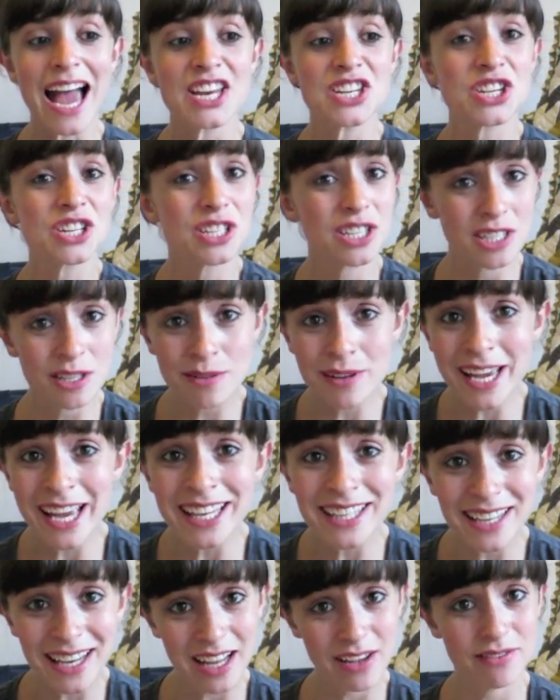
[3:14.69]
and you can do it
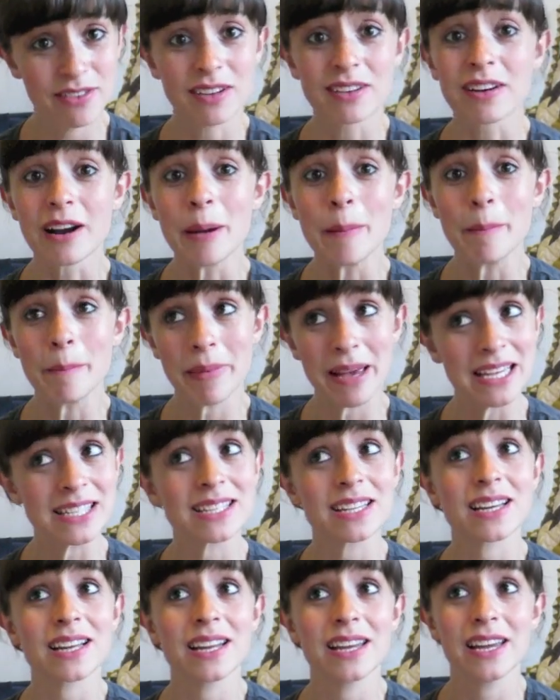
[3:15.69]
in your living room,
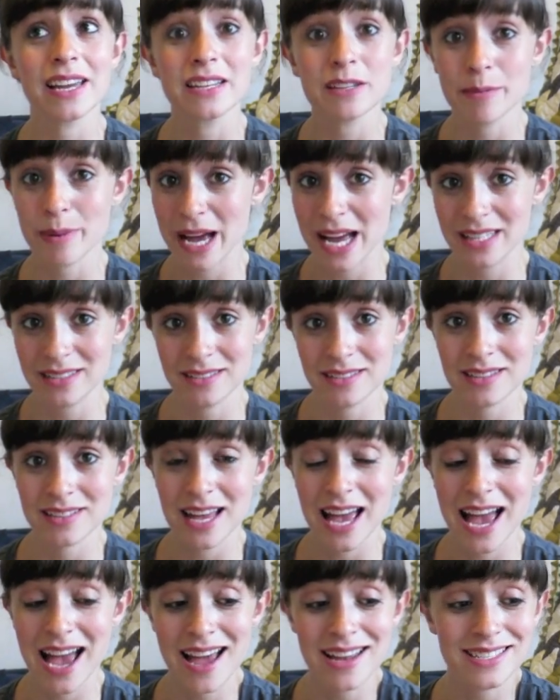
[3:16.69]
basically in your
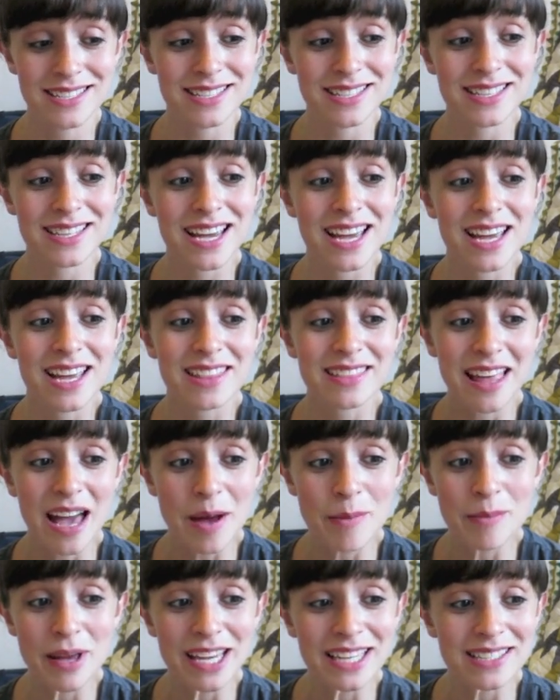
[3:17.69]
pants, and
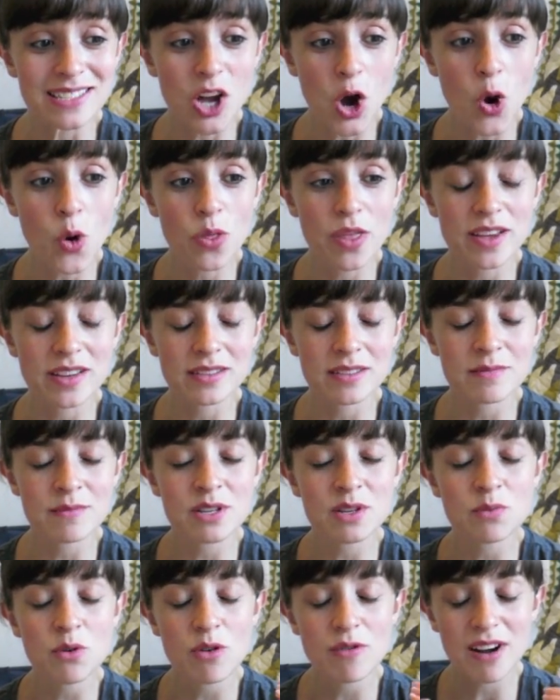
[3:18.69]
that makes the whole thing so
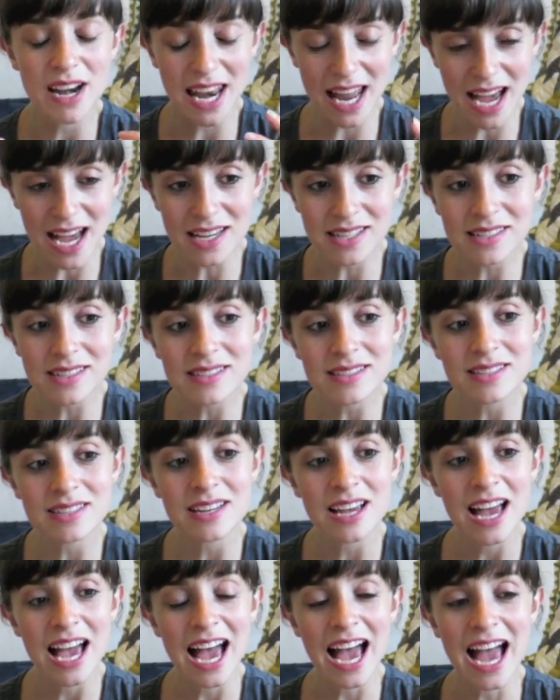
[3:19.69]
much more
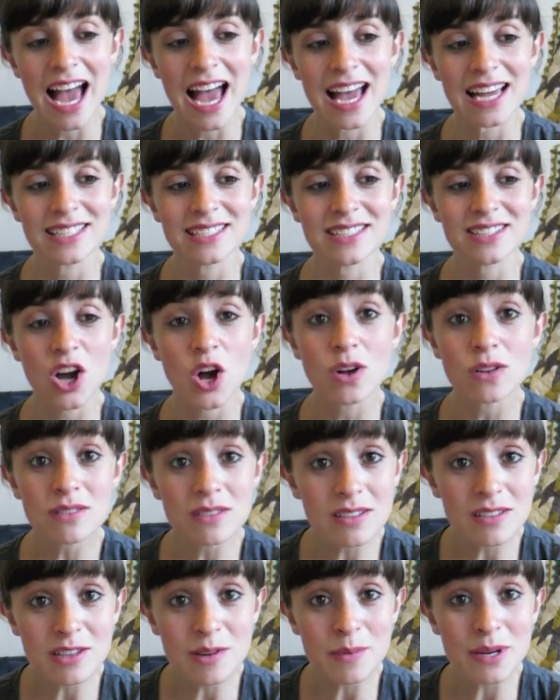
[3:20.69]
relaxed and
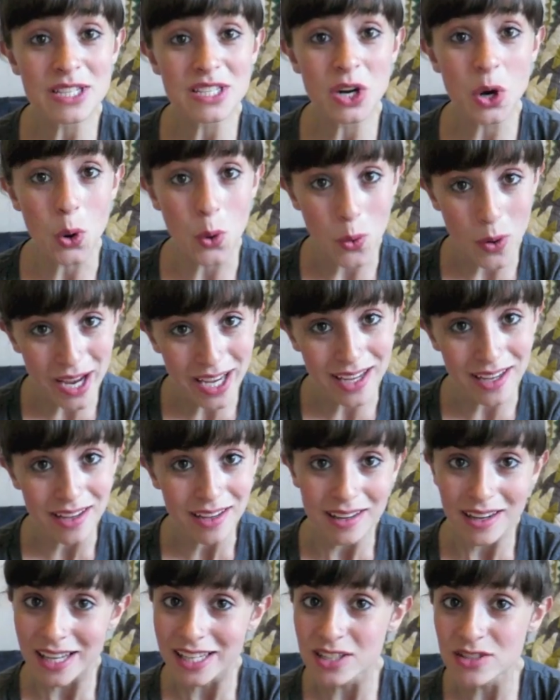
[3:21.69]
also so much quicker.
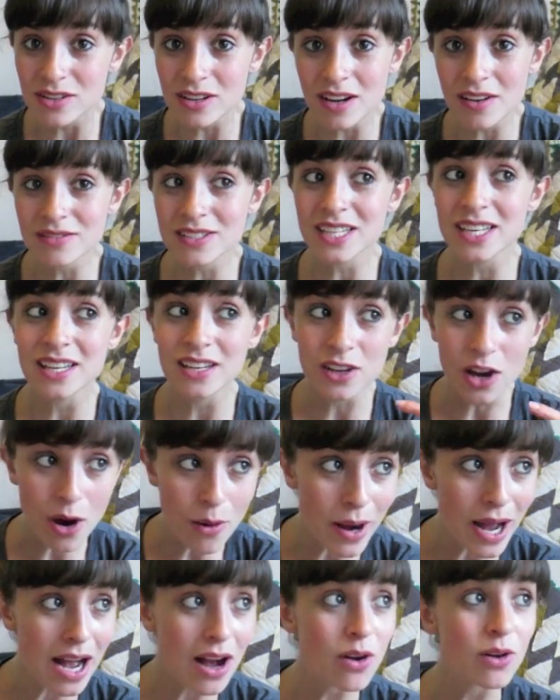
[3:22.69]
Like, you don't have to go
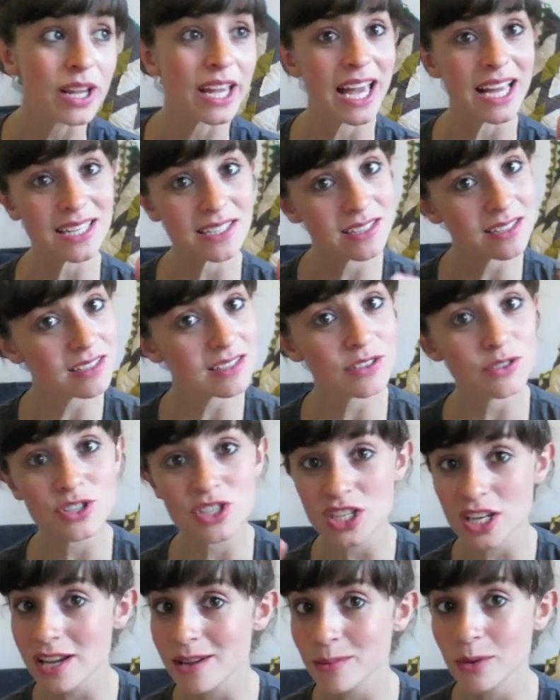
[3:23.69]
out, get to your
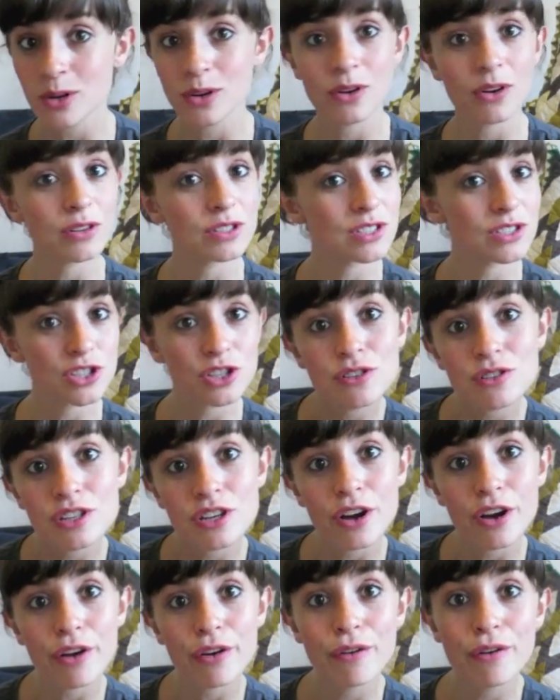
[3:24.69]
gym or your
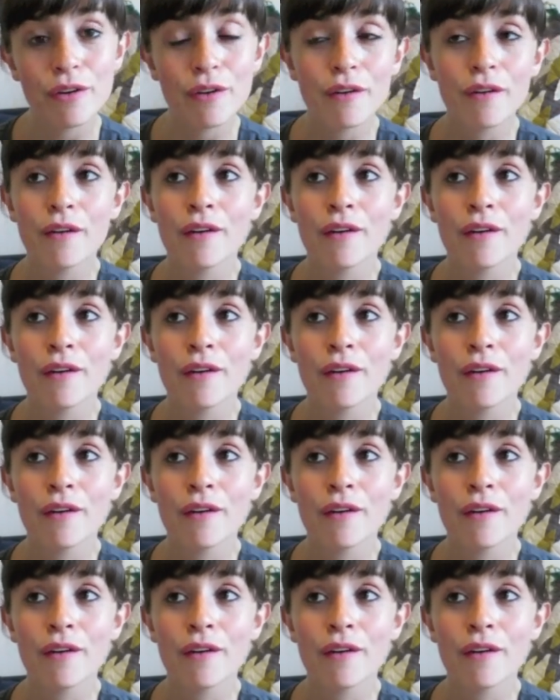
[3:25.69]
studio,